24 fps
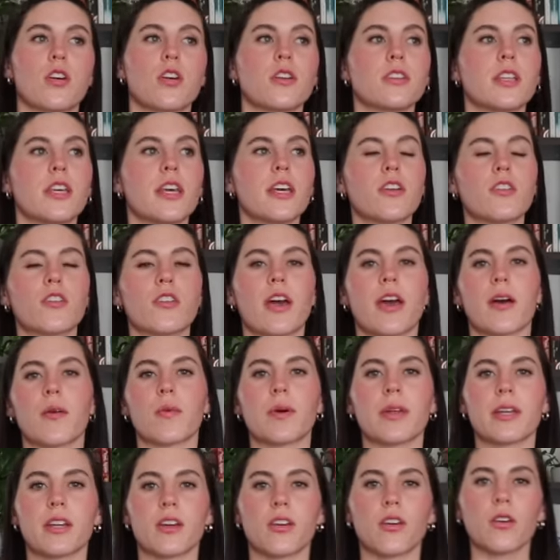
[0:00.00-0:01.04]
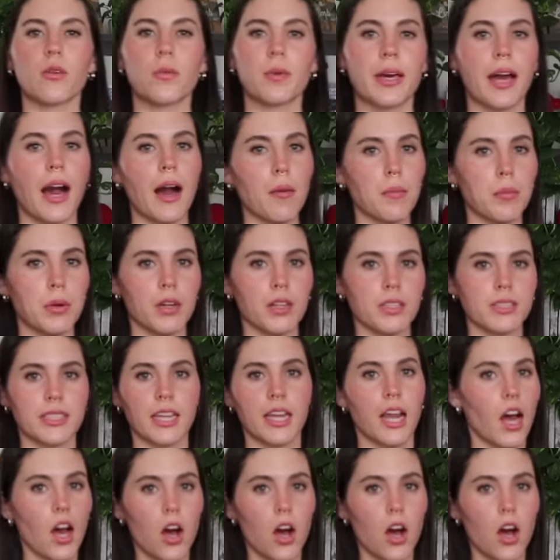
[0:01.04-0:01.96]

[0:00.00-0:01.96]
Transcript: on the internet when Girl We Got Books at